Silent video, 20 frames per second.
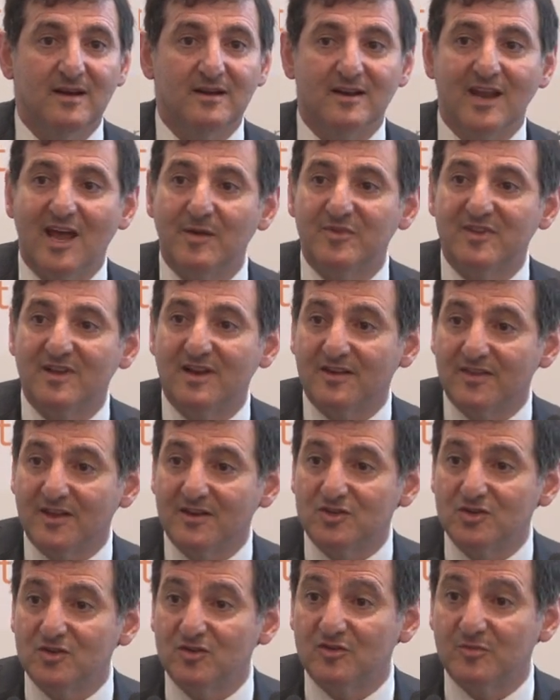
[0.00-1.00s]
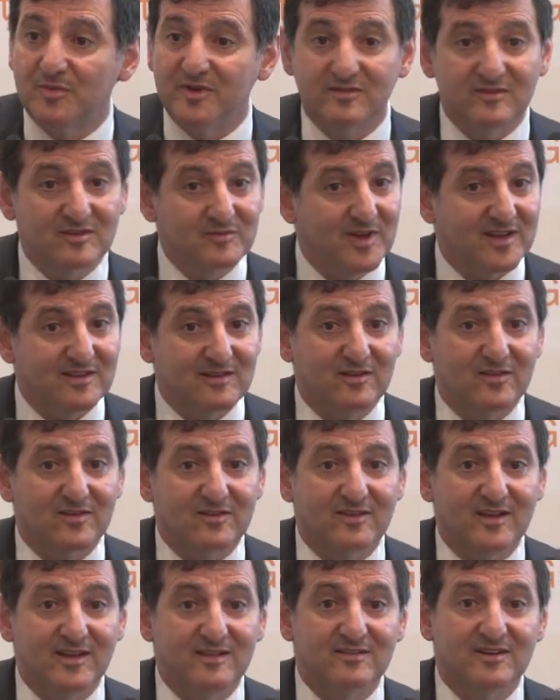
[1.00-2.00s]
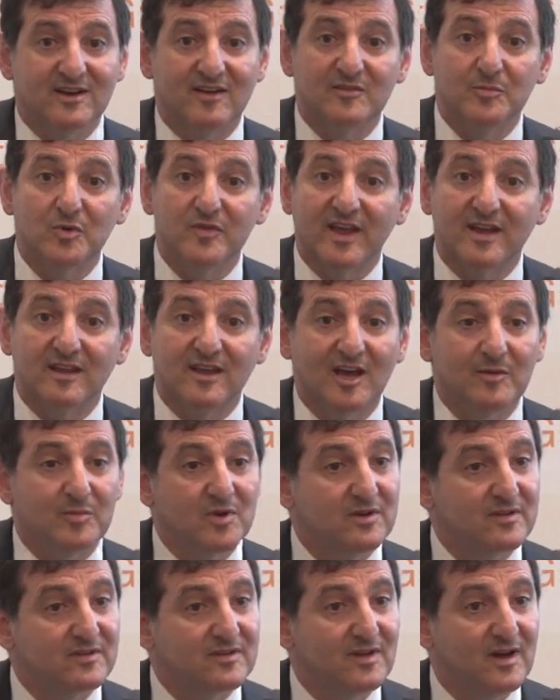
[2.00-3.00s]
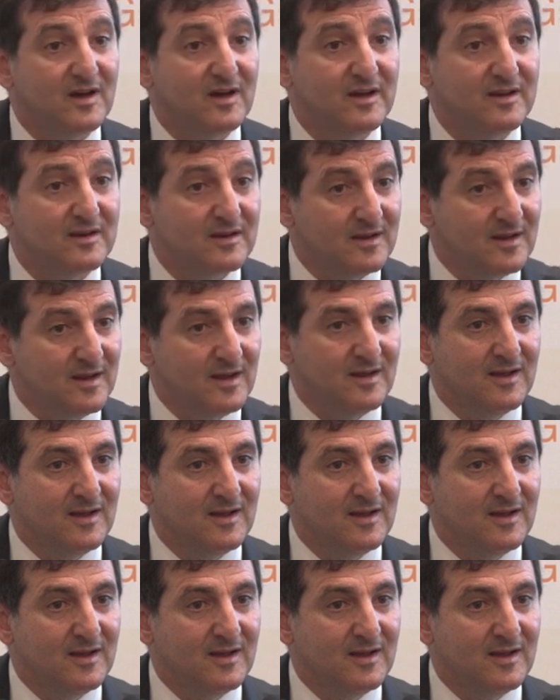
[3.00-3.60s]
NAB selling the insurance business makes a lot of sense. I don't have to put that capital aside.